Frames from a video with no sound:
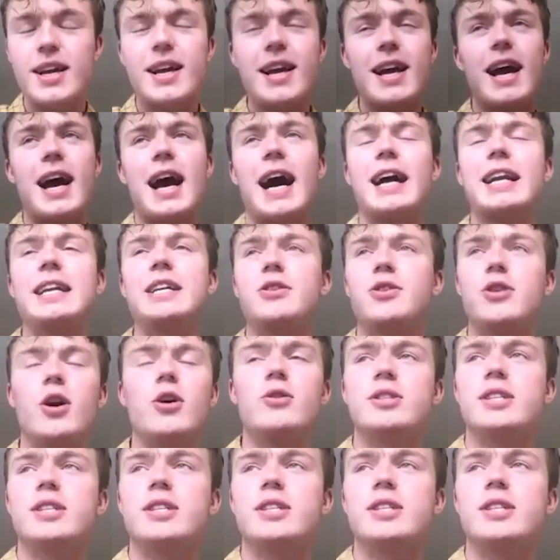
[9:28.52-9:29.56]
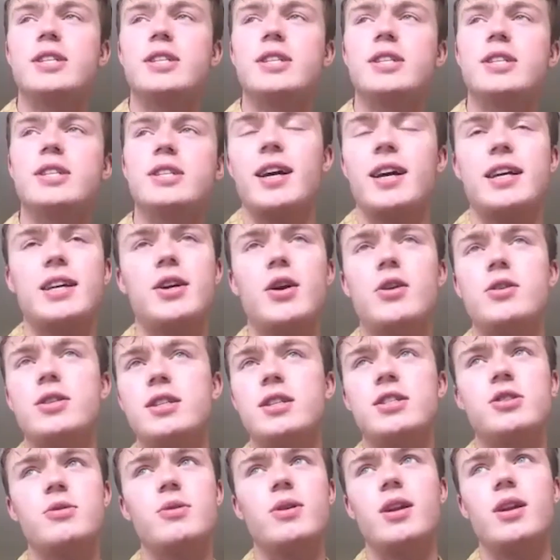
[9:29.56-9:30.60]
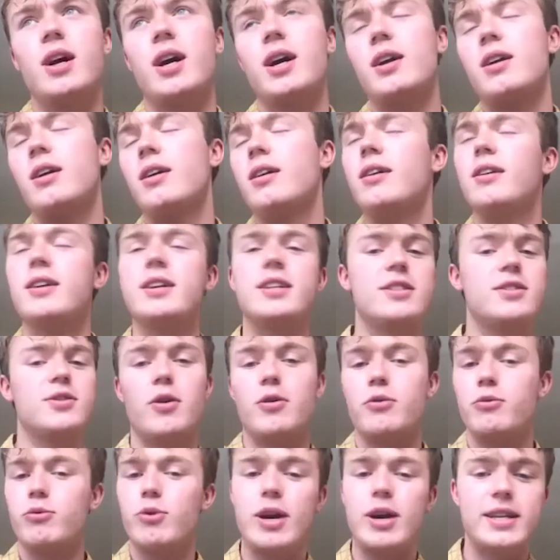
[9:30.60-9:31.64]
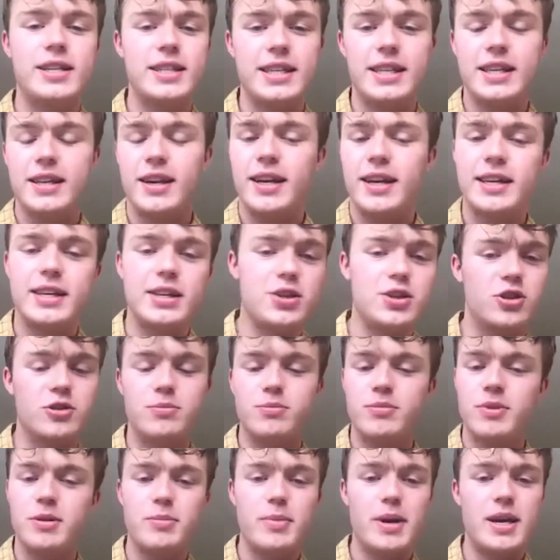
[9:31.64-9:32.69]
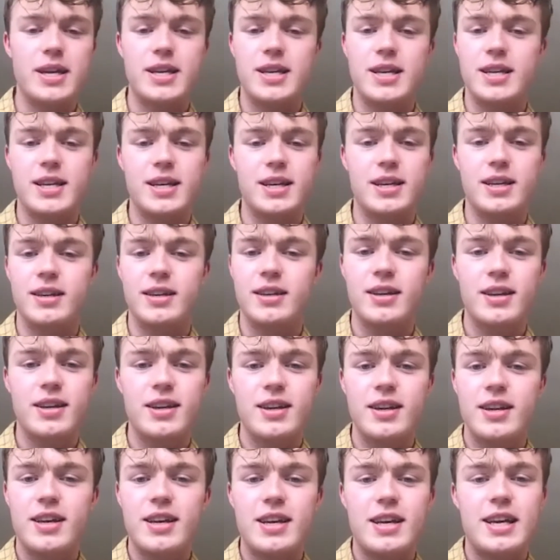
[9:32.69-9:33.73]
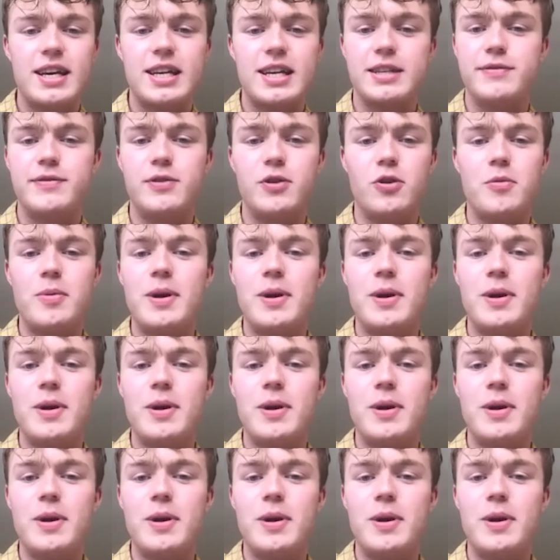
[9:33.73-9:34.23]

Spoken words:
And he goes into it like, oh, he's not ready, like he shouldn't be making his film.